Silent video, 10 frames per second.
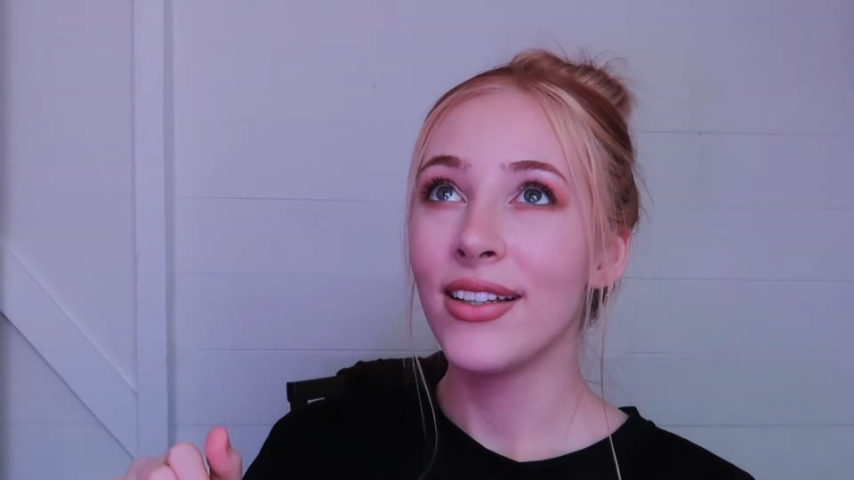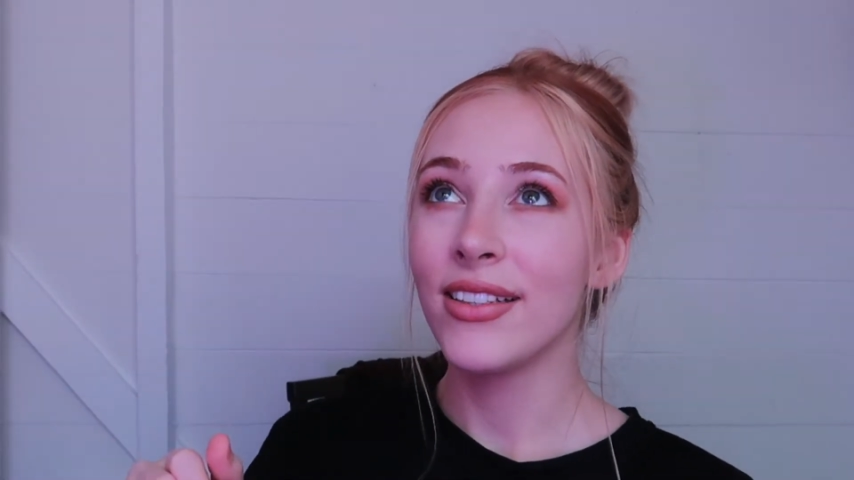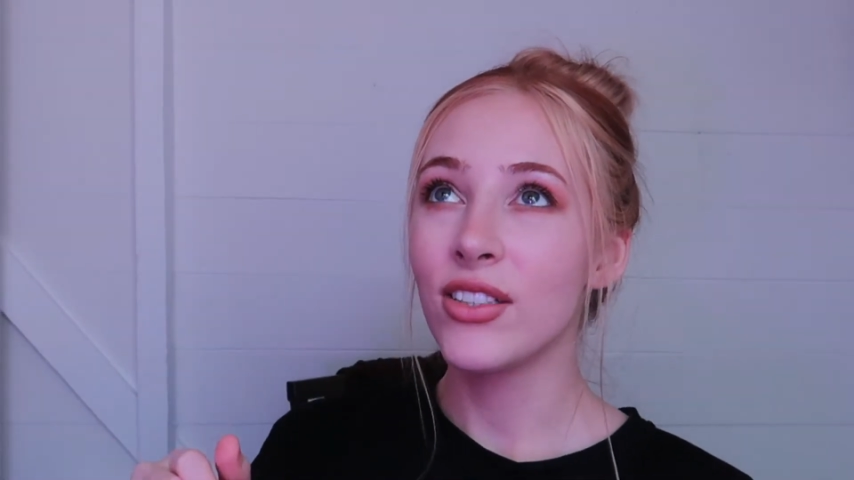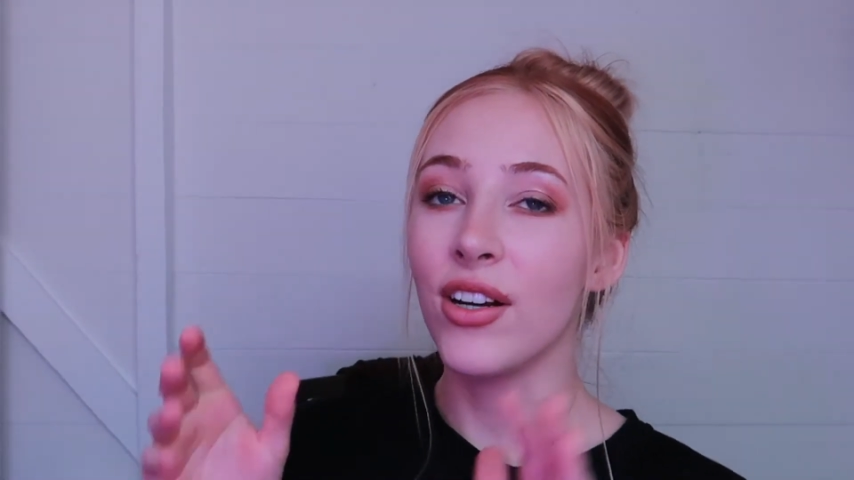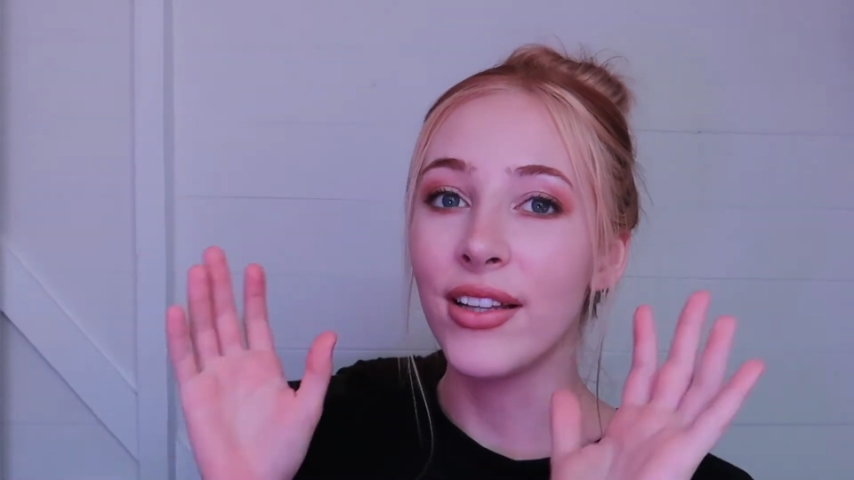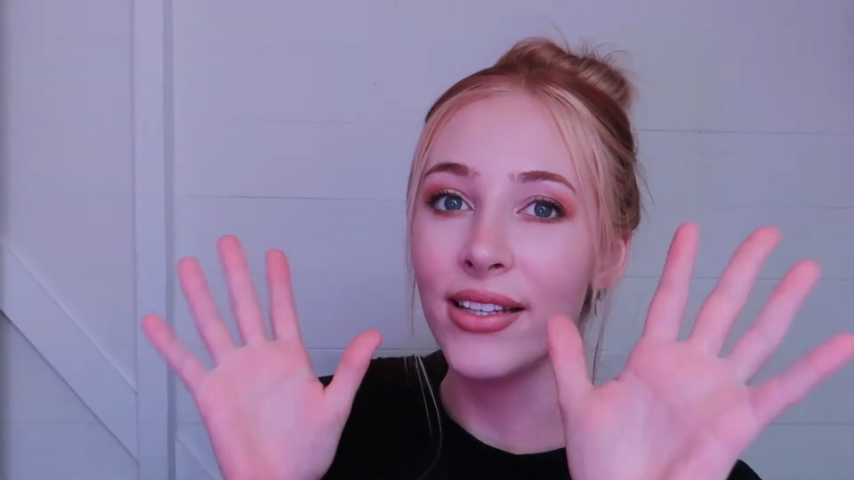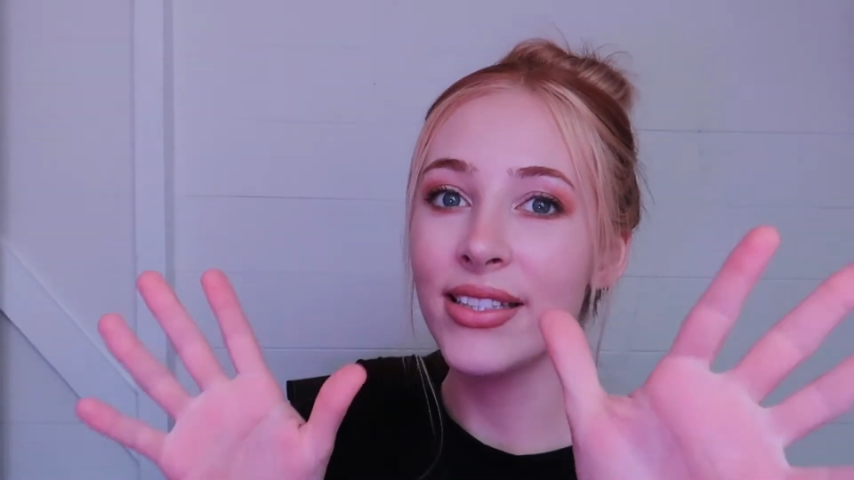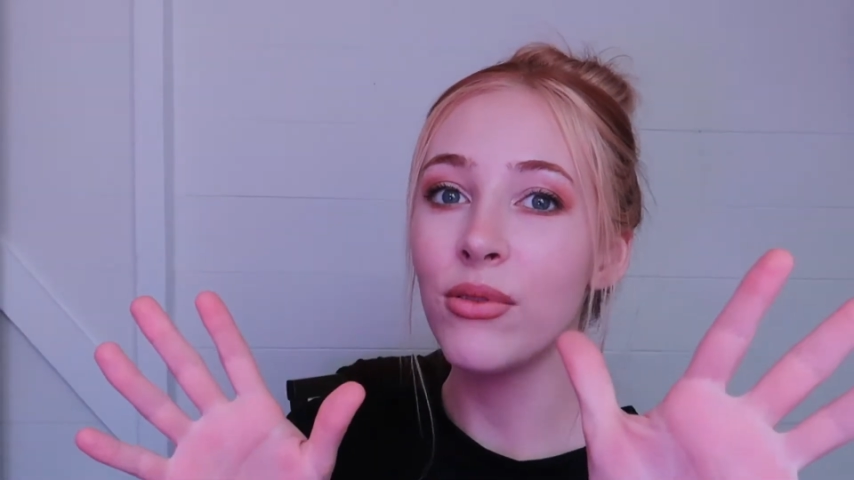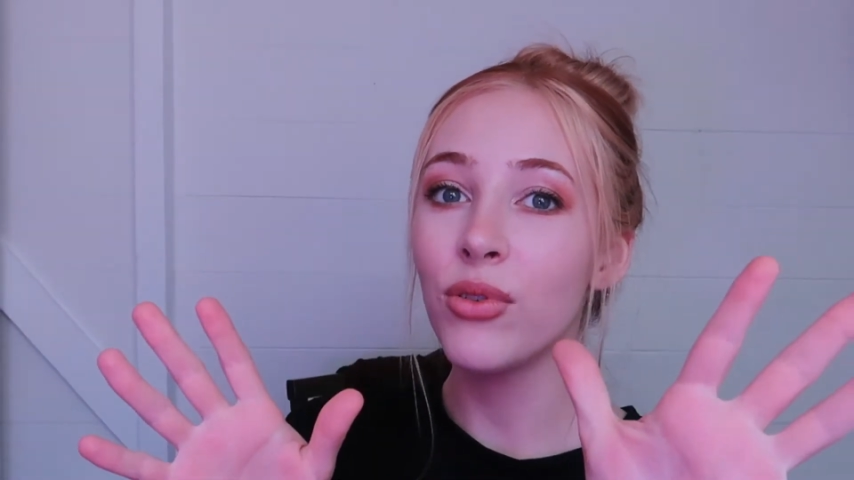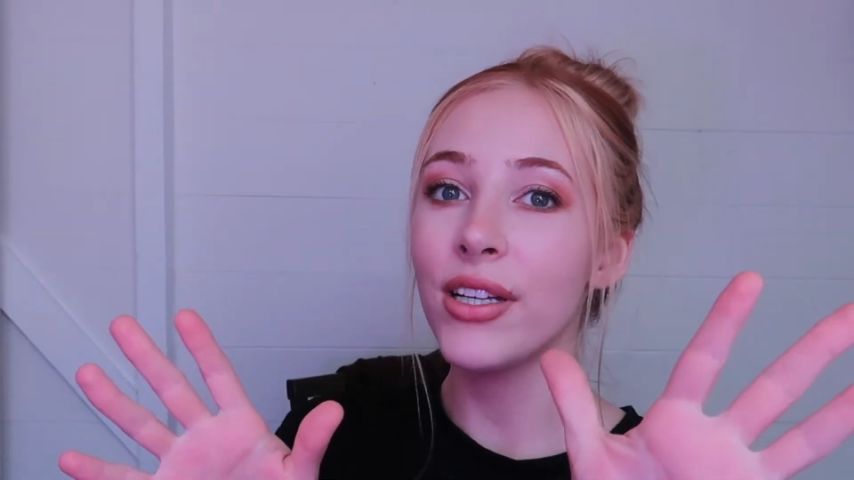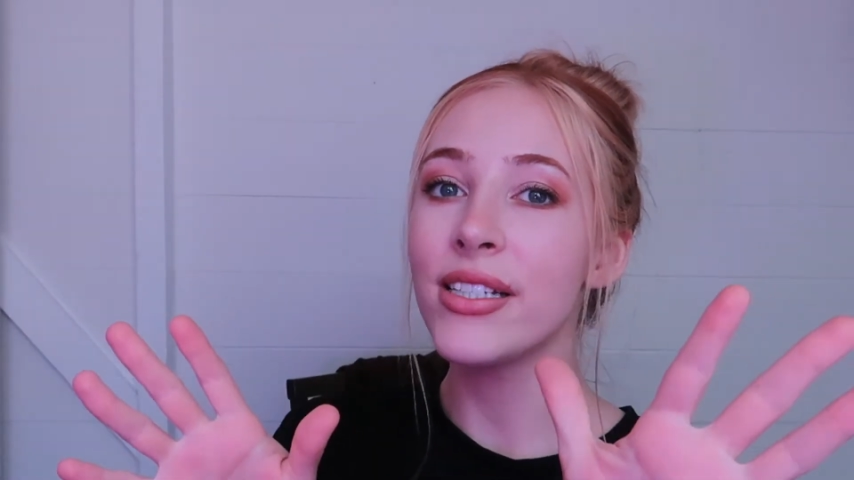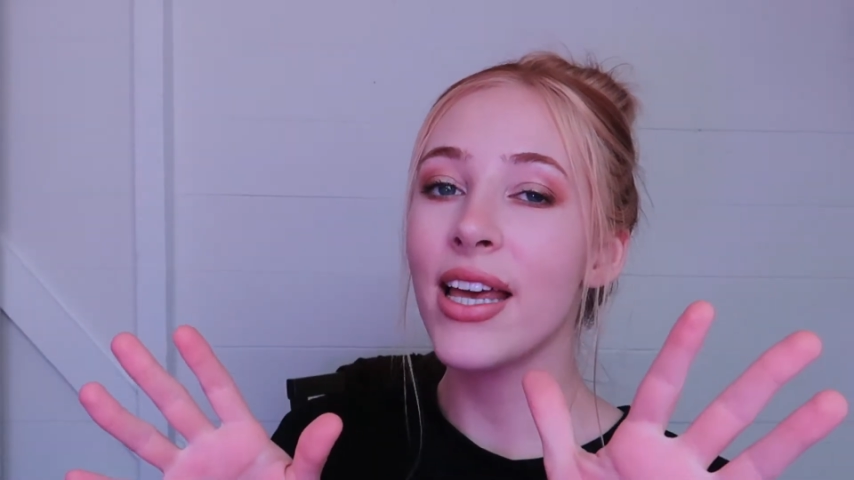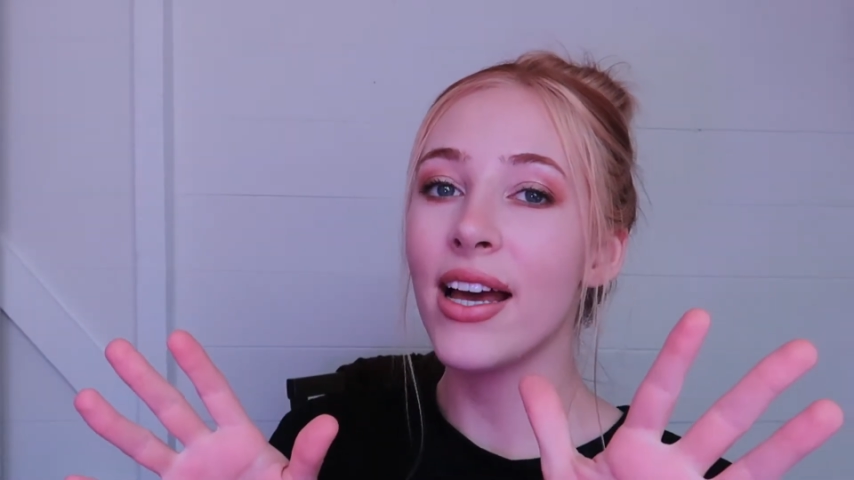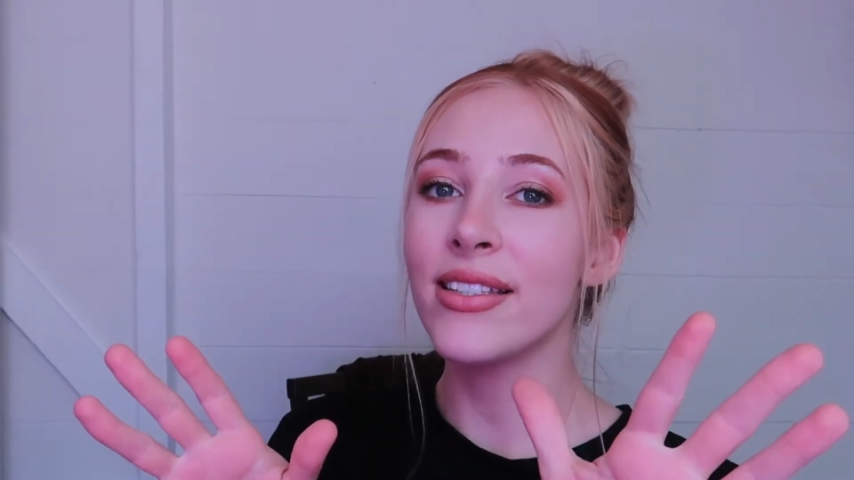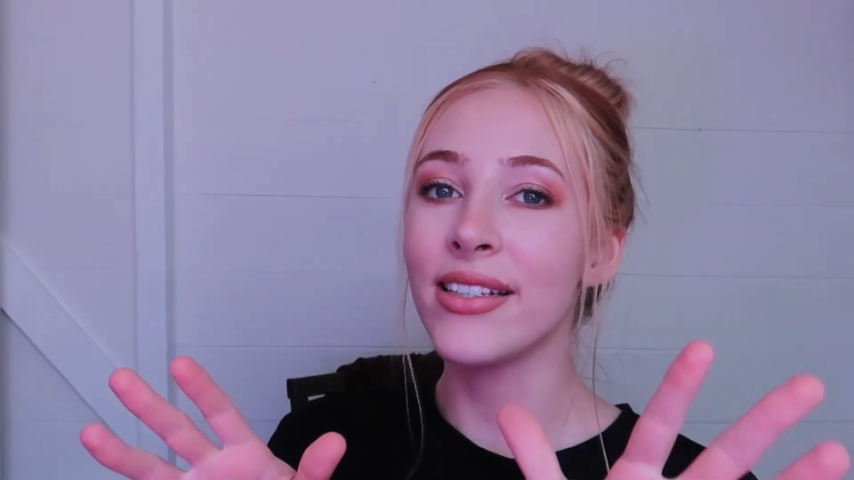Sorry, that seemed really
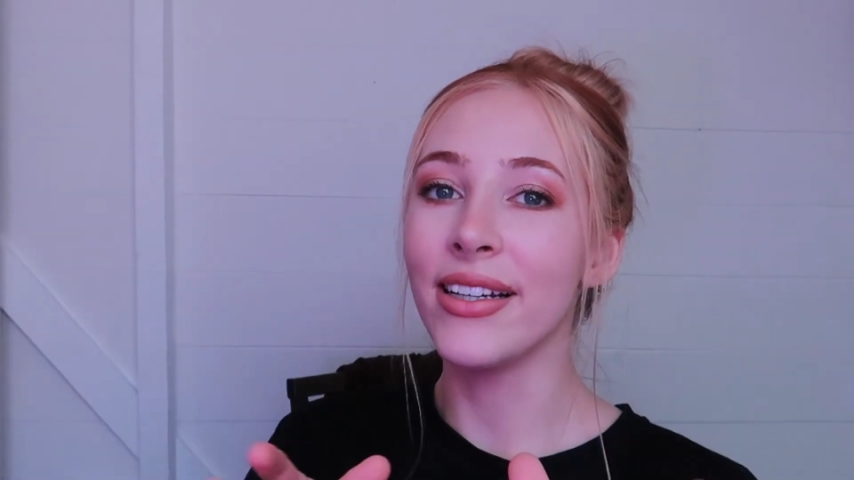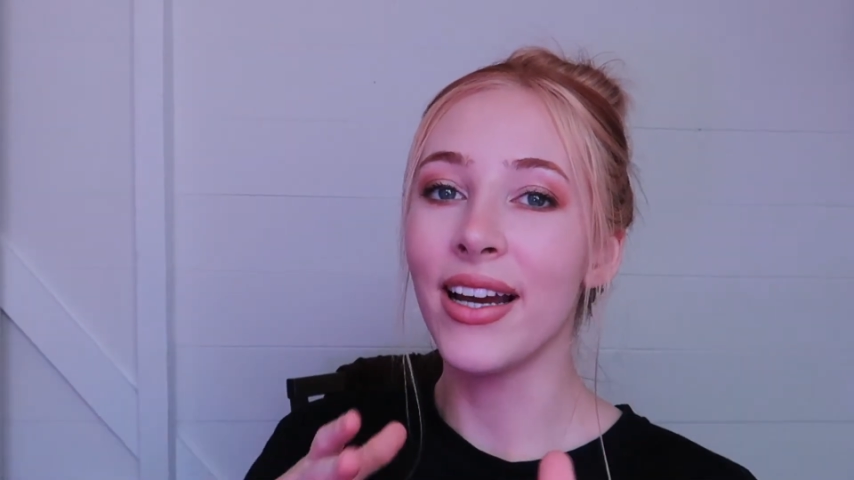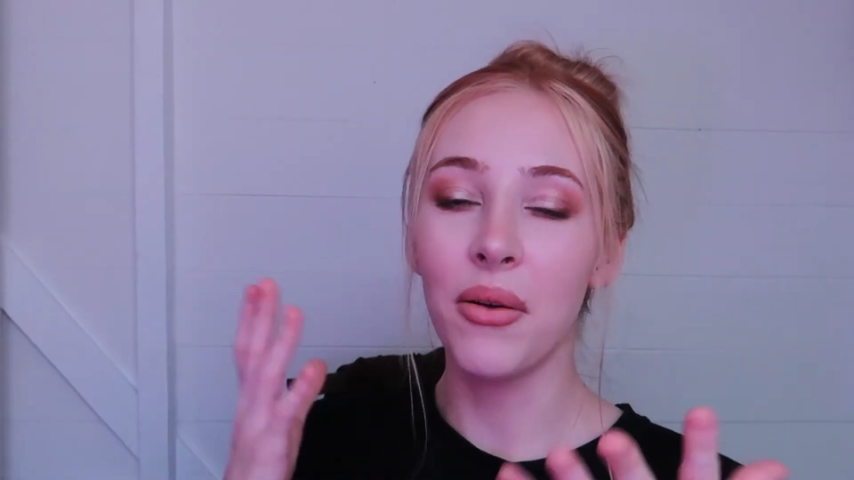sassy.